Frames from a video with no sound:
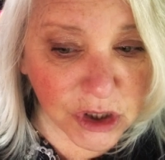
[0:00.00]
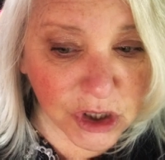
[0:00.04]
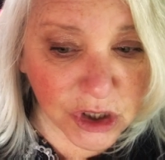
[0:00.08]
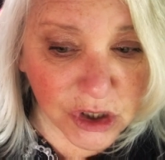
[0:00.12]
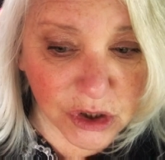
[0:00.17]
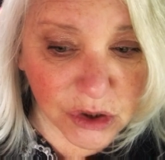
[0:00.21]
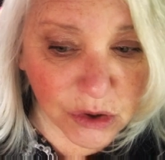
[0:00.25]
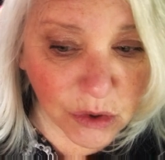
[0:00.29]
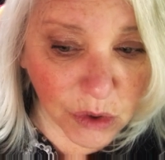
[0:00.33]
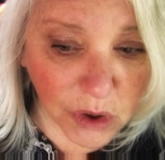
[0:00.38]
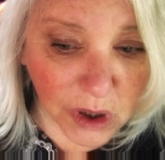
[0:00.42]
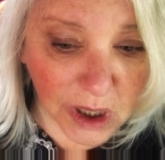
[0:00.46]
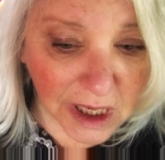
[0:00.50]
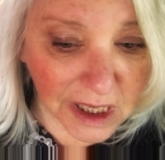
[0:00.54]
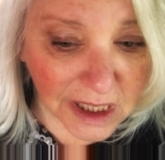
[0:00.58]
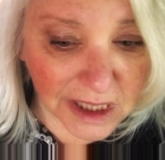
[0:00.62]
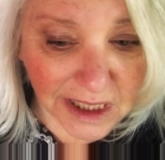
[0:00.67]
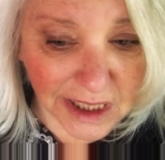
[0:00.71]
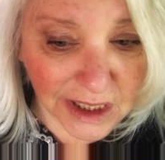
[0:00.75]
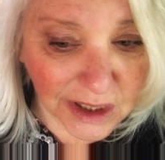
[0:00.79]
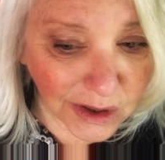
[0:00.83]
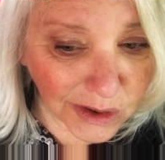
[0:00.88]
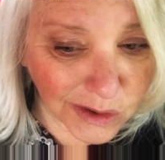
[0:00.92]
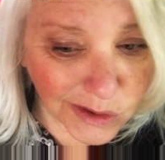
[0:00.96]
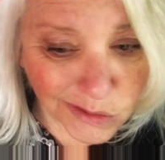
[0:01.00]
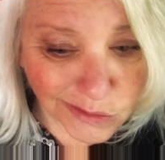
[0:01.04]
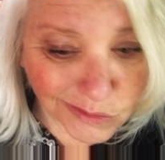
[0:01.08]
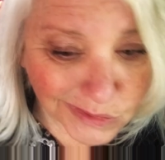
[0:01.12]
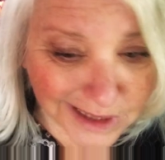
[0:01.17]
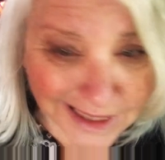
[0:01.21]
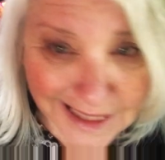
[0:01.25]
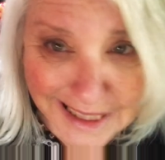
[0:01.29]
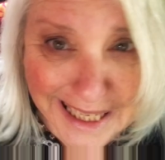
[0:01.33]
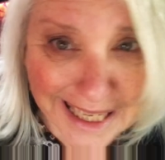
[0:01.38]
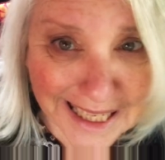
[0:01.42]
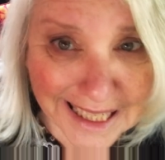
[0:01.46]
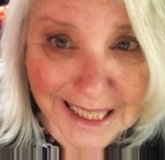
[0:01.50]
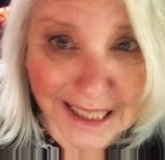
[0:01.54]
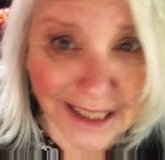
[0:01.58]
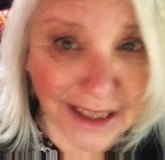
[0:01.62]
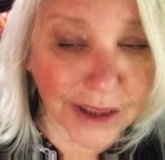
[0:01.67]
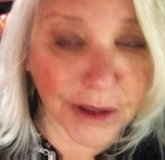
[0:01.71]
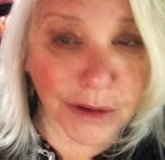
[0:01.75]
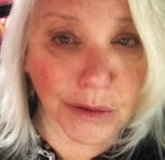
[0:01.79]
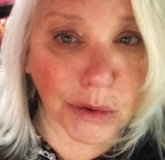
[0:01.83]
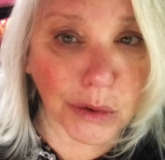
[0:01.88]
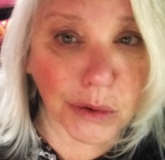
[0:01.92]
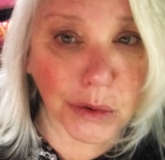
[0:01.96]
just sort of, you know, getting
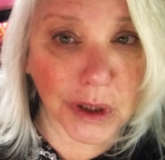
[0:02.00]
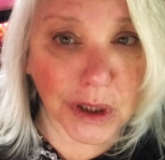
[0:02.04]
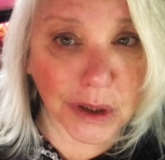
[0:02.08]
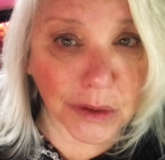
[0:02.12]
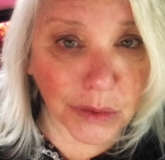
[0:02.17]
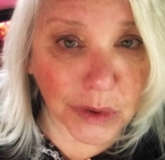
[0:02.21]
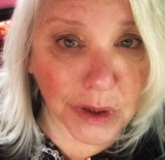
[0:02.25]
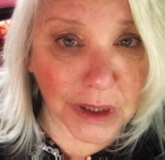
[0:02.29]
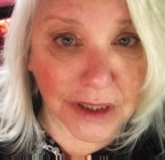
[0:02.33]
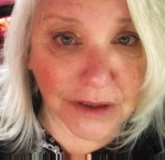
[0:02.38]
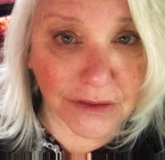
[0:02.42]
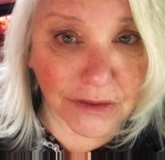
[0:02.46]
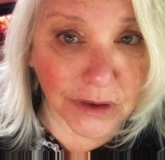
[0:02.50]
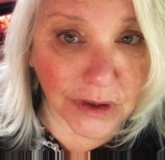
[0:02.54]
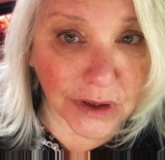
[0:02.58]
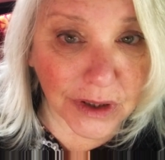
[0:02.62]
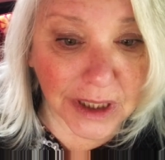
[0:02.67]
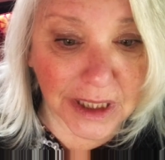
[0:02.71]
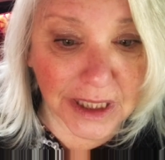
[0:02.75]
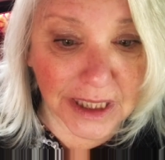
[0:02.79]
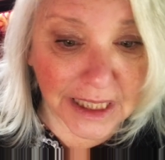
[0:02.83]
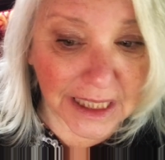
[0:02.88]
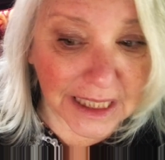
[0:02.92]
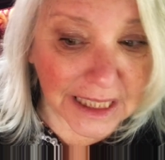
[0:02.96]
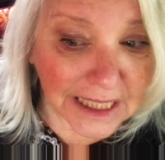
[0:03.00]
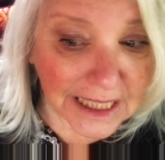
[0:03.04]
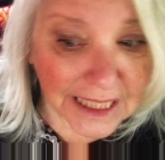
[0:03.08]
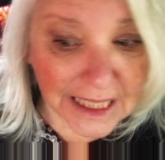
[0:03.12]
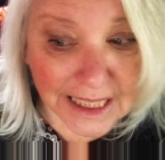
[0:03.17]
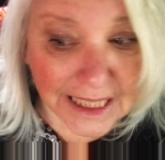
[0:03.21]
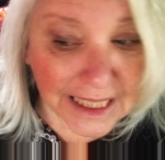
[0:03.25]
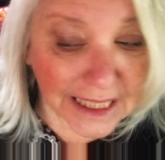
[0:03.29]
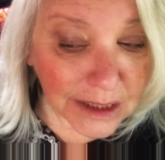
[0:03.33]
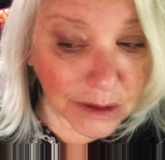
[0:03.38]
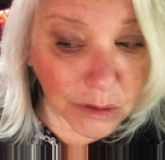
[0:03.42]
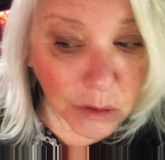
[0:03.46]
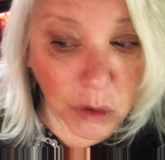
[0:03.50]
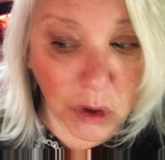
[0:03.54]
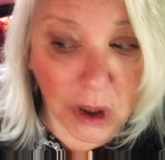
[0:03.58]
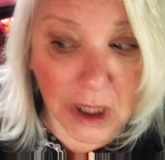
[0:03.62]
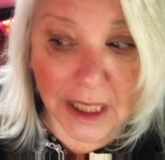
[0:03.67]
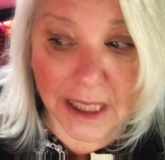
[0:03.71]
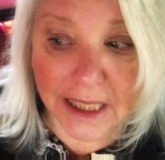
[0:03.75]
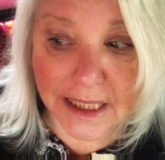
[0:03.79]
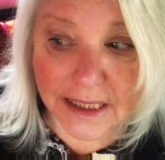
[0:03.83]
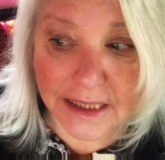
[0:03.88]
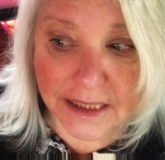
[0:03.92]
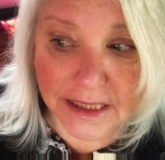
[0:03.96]
through it, whatever it
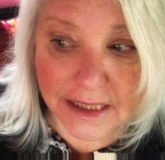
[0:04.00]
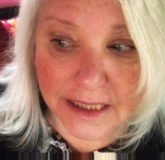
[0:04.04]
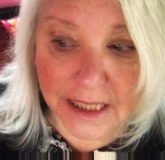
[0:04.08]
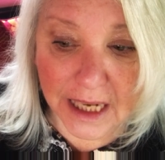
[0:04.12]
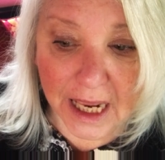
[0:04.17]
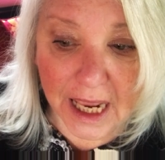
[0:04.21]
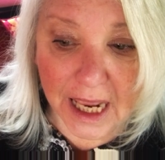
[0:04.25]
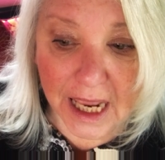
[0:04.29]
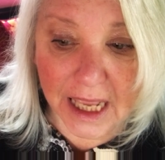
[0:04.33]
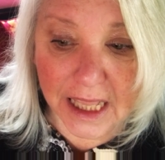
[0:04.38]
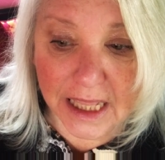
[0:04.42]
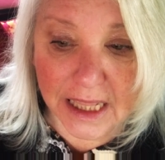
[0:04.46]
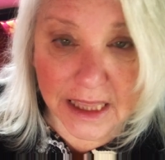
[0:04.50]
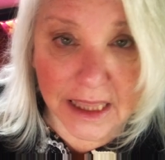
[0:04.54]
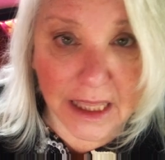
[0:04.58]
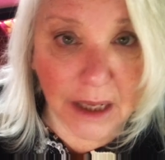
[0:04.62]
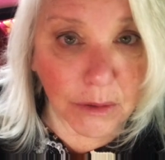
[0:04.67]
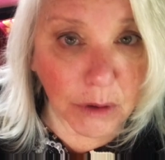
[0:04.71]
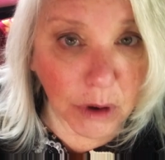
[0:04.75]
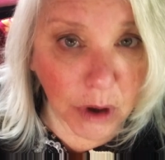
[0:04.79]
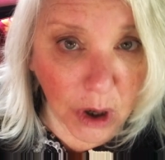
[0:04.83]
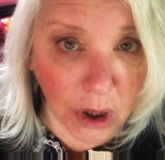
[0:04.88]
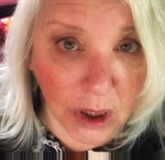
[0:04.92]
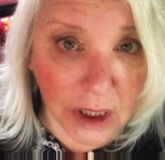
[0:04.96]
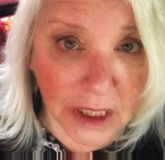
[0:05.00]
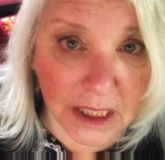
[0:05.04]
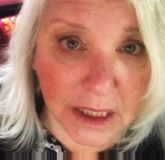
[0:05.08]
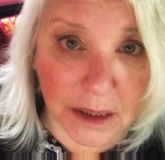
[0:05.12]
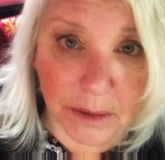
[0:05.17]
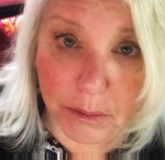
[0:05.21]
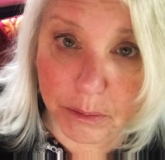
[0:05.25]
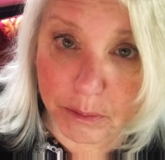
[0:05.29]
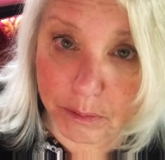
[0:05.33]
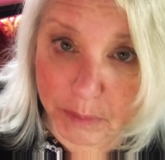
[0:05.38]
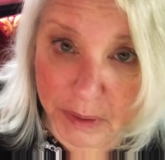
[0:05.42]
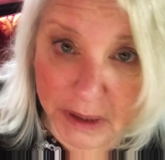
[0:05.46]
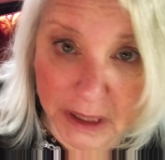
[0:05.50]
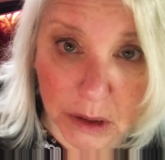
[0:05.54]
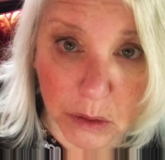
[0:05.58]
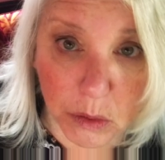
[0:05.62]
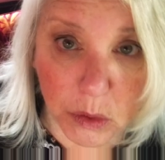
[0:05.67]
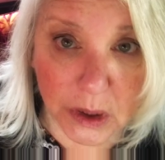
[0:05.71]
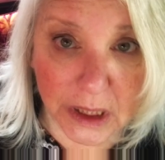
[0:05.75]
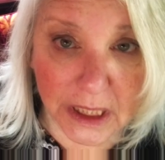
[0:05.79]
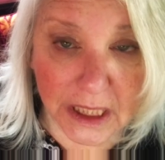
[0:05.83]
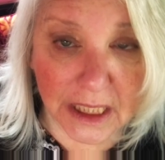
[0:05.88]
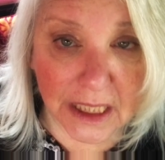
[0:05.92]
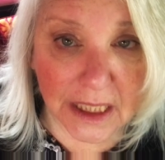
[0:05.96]
was. They were calling him
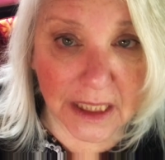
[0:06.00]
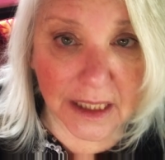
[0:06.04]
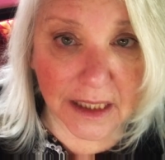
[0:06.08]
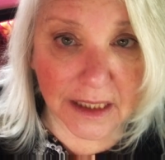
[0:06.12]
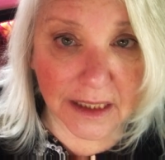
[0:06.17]
Pee-wee.